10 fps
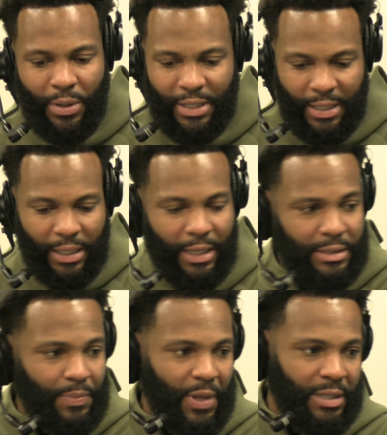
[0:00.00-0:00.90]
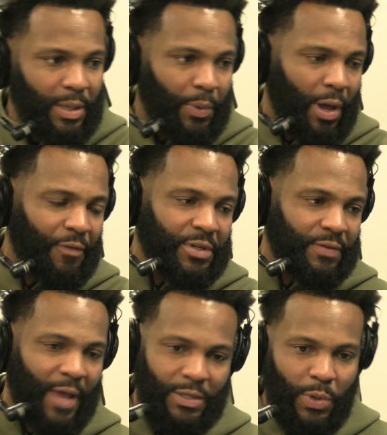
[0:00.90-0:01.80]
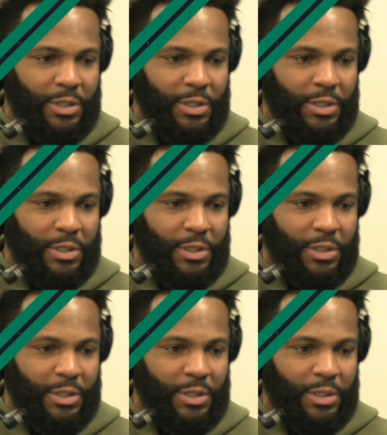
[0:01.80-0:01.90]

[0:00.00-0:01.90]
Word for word: Need to clean some things up on the offensive line as well.